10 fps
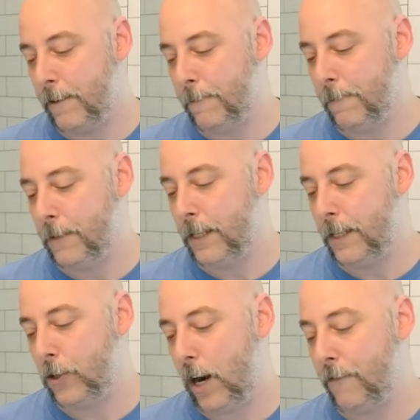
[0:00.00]
Disk
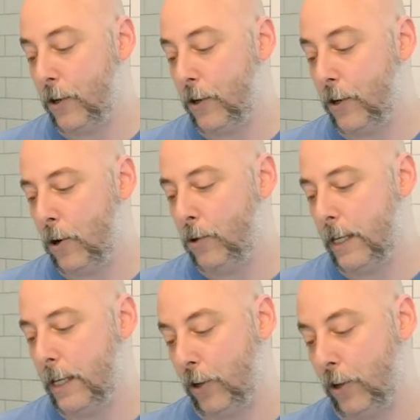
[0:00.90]
drive or no
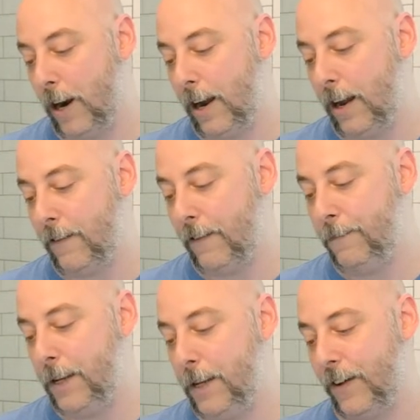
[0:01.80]
disk drive,
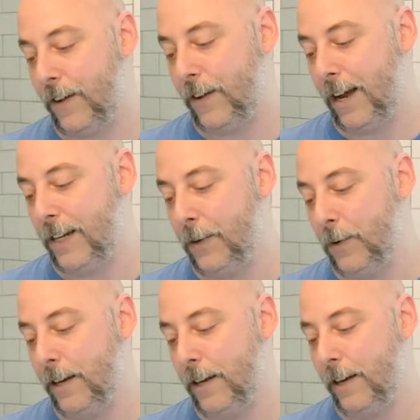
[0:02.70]
PS5, anyone?